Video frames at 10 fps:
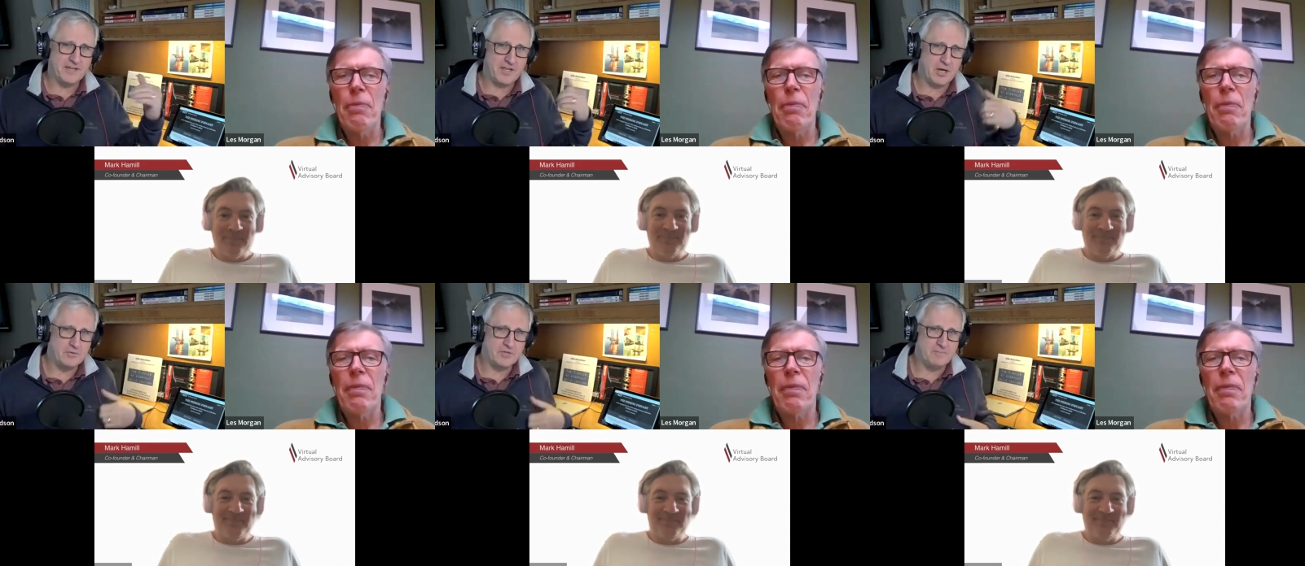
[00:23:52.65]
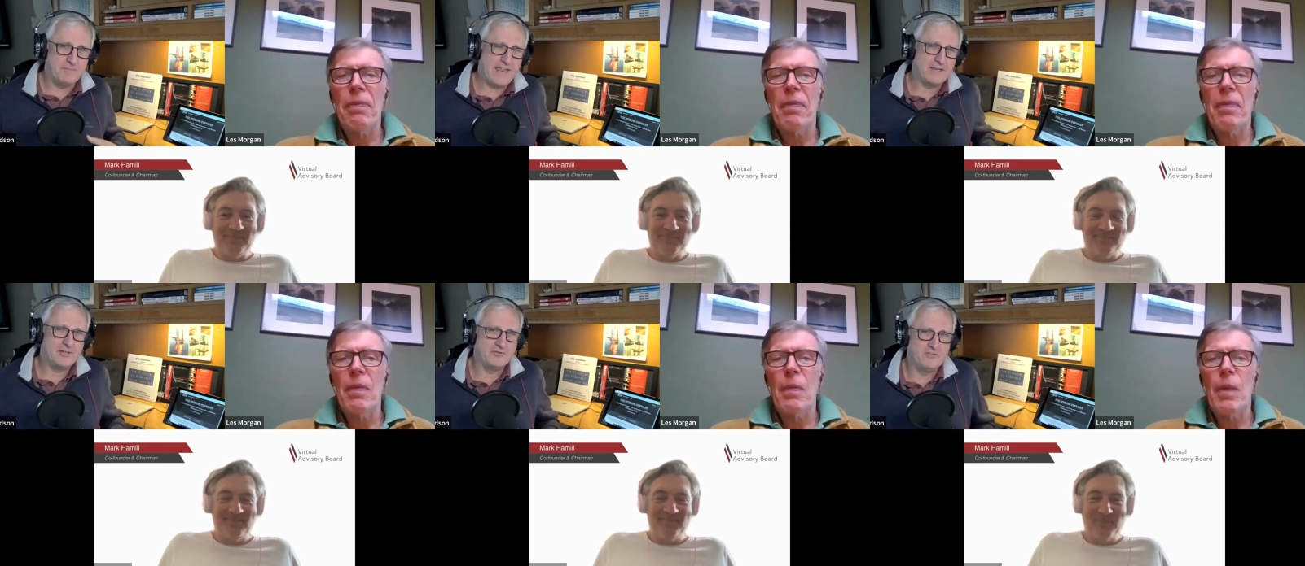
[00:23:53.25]
Speaker 1: coach, the
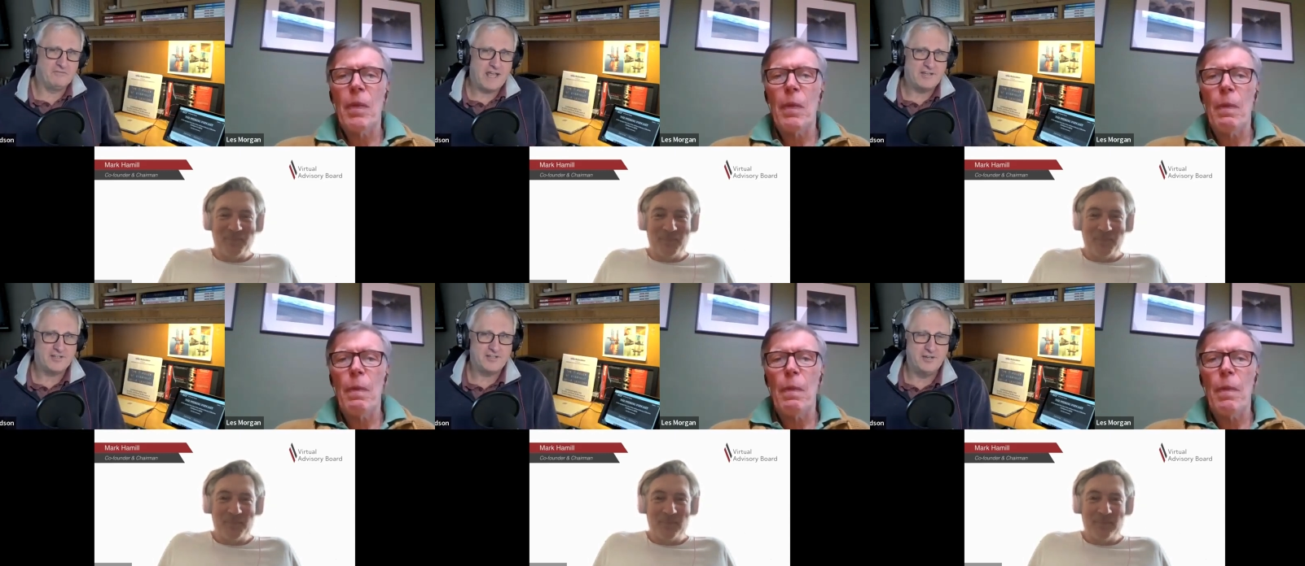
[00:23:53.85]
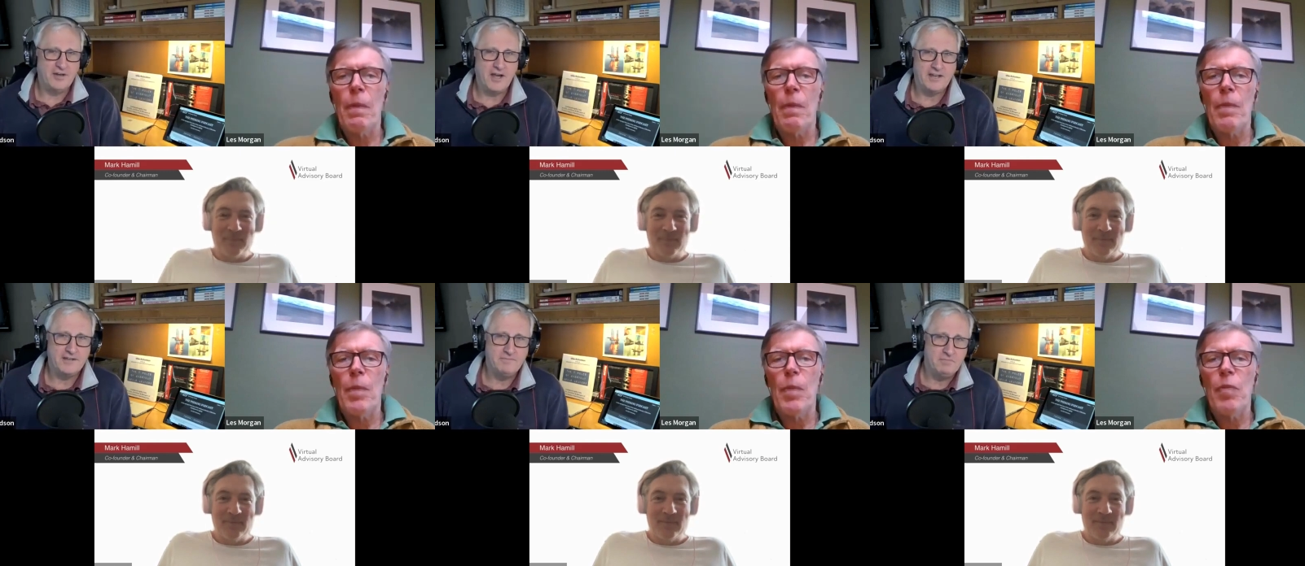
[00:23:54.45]
manager of Manchester
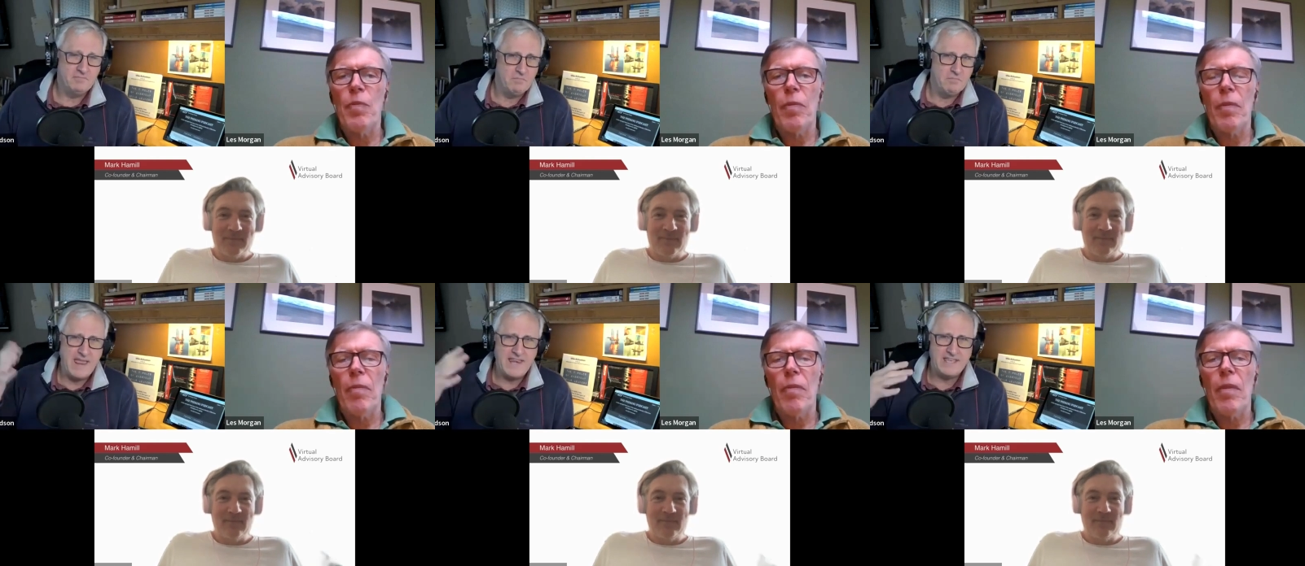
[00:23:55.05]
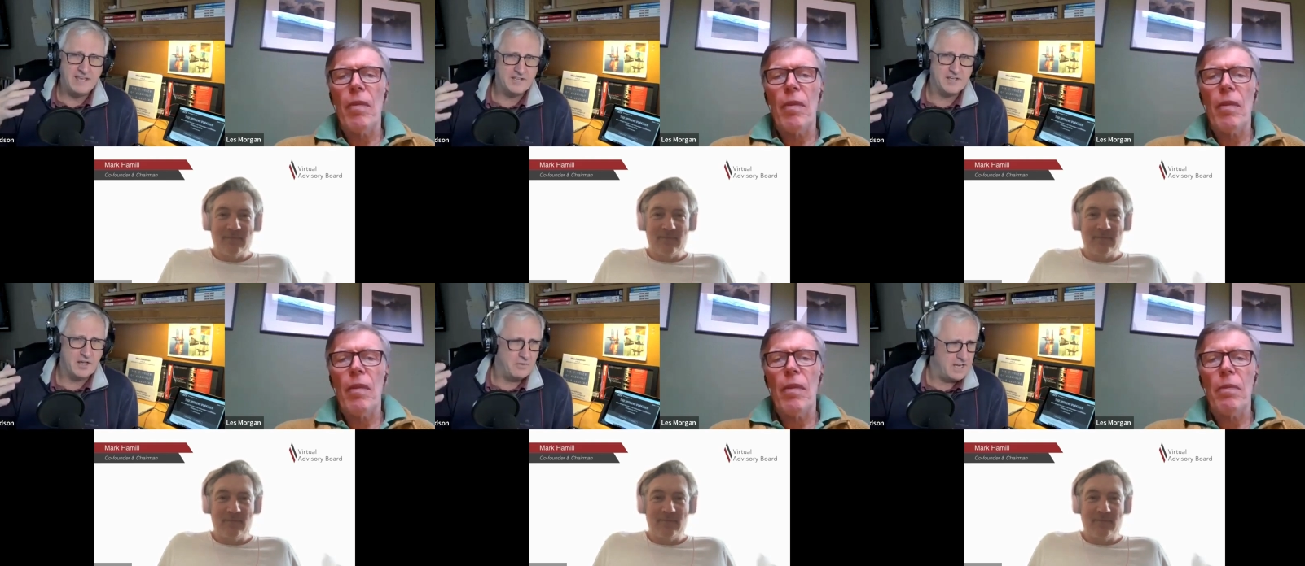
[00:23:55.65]
United many years
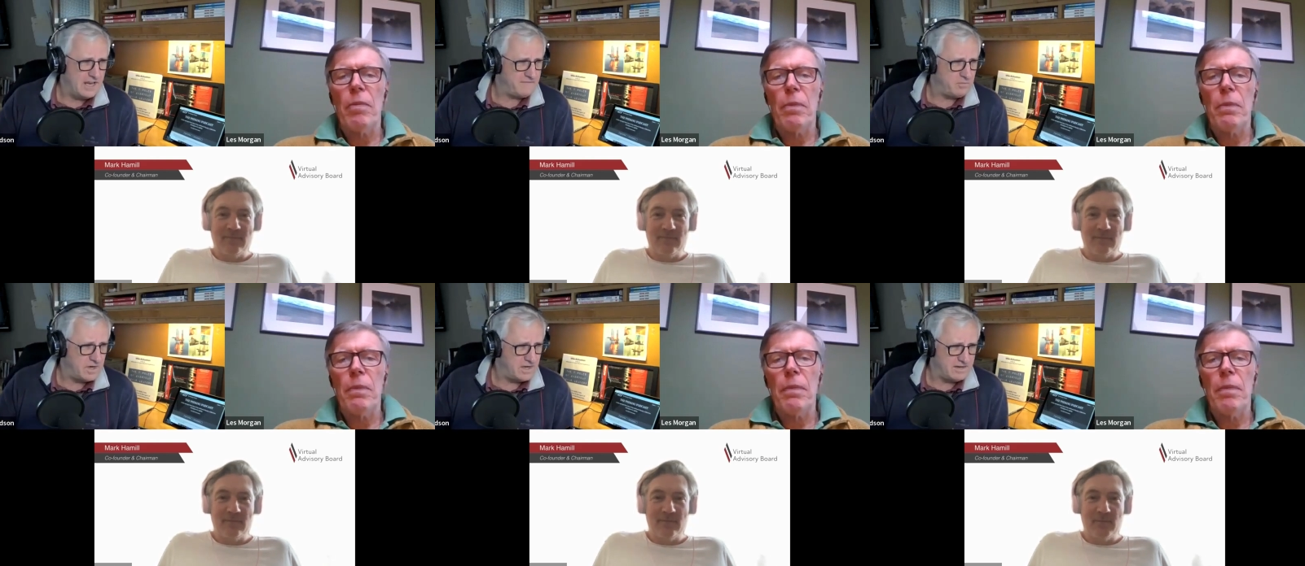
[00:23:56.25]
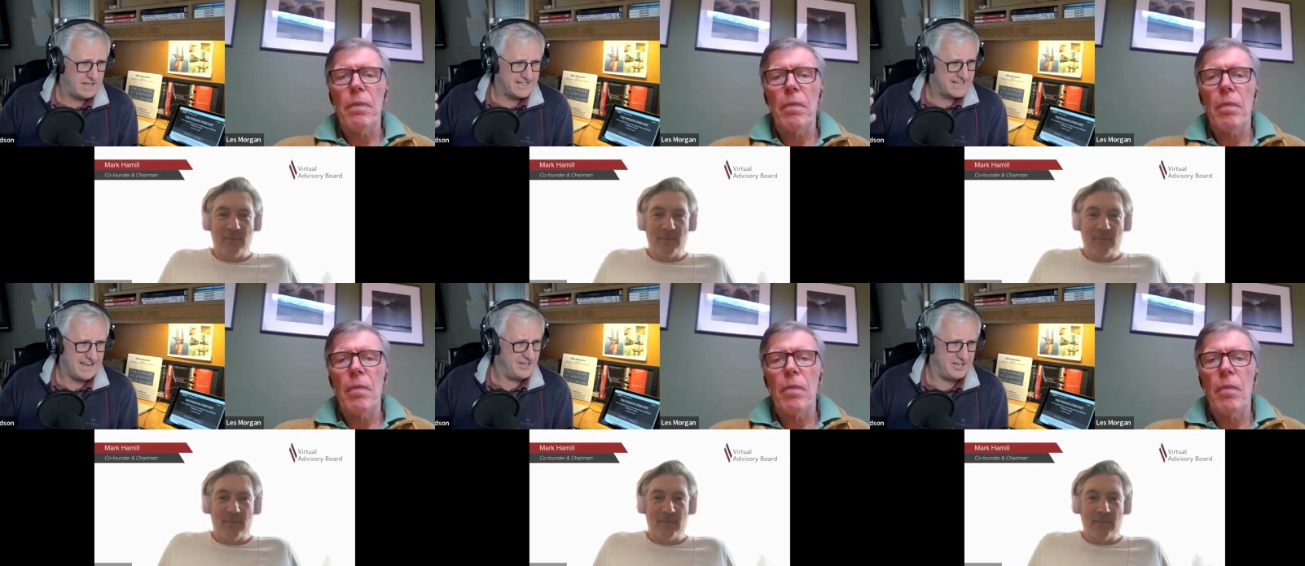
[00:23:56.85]
ago. He left what, like
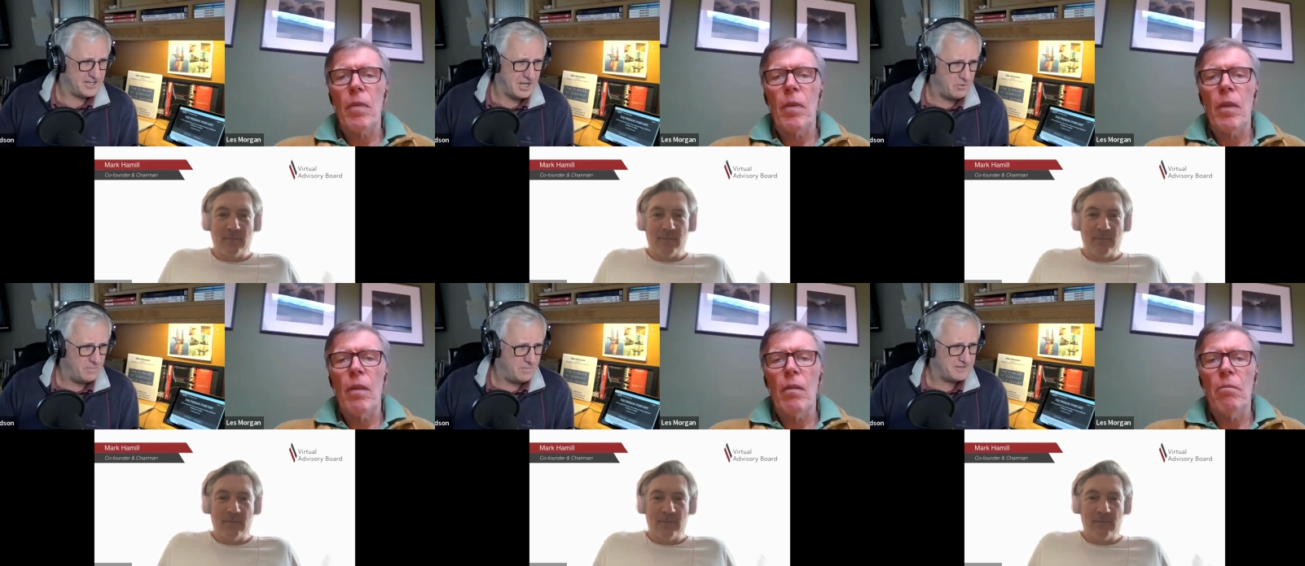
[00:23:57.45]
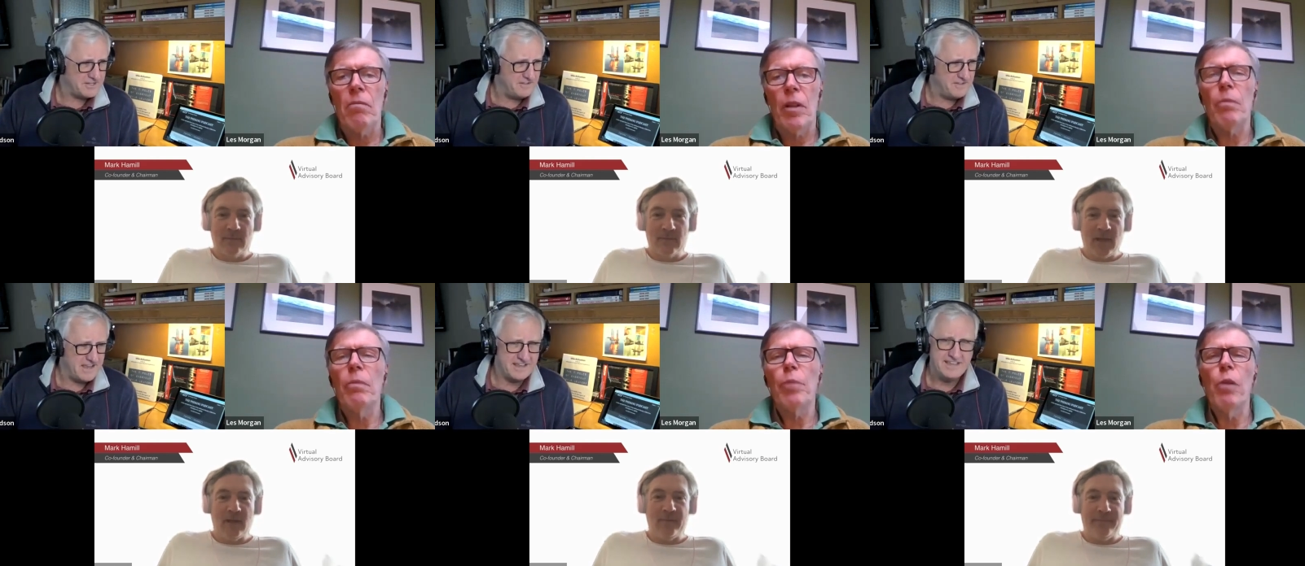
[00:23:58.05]
ten years ago, almost. I oh,
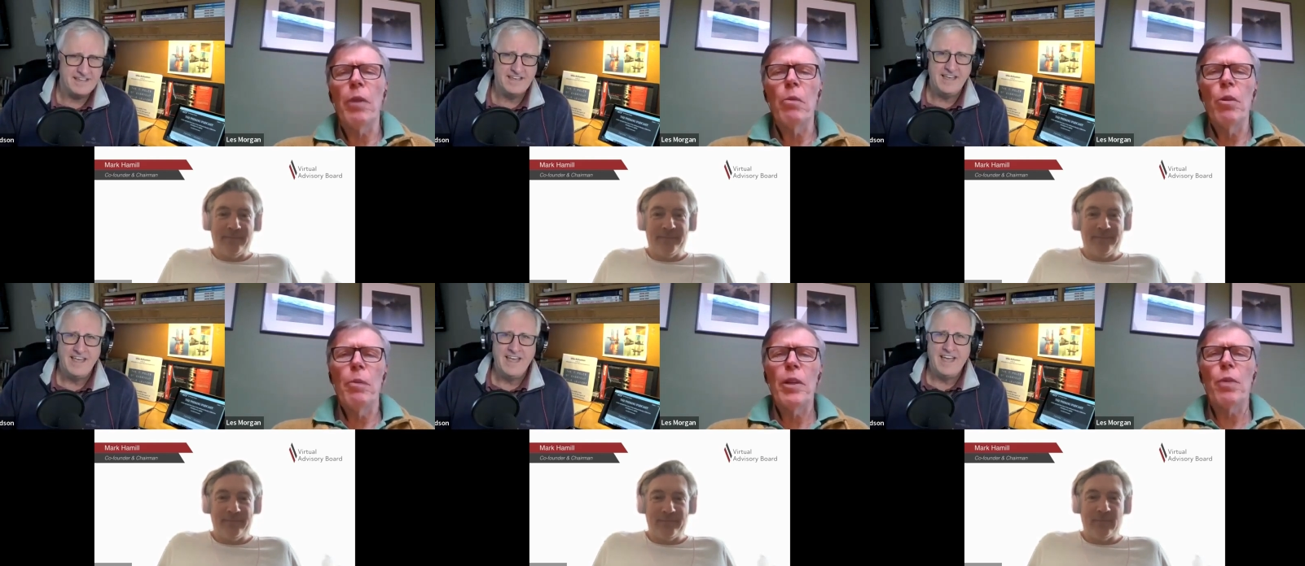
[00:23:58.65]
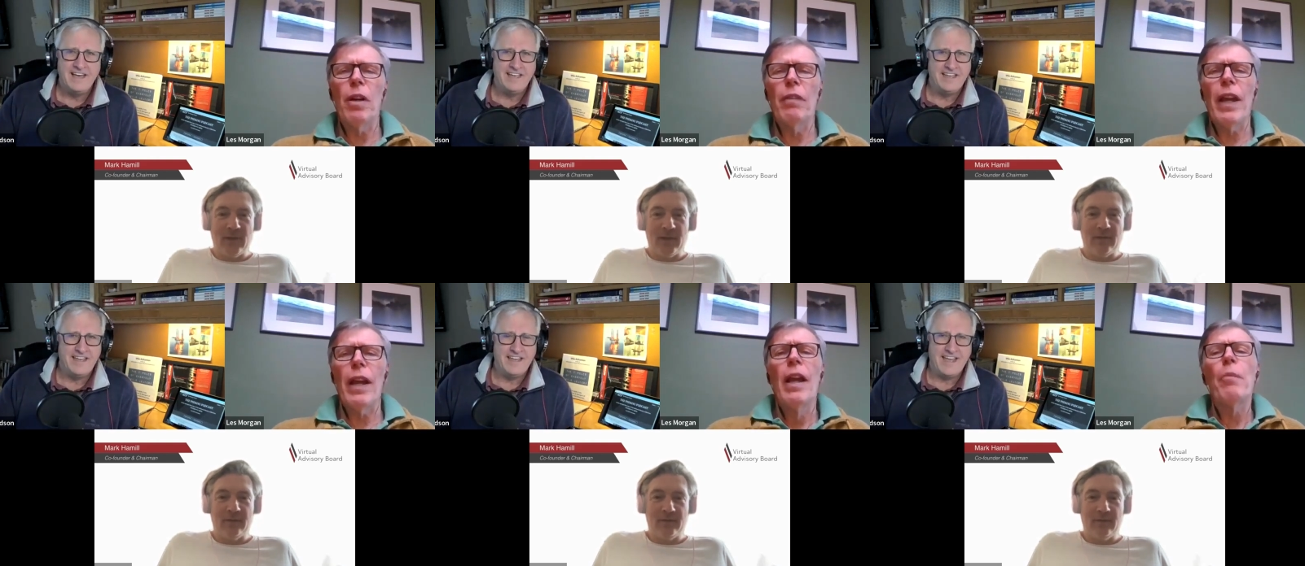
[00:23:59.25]
think yeah. probably
Speaker 2: more, but twelve. Yeah,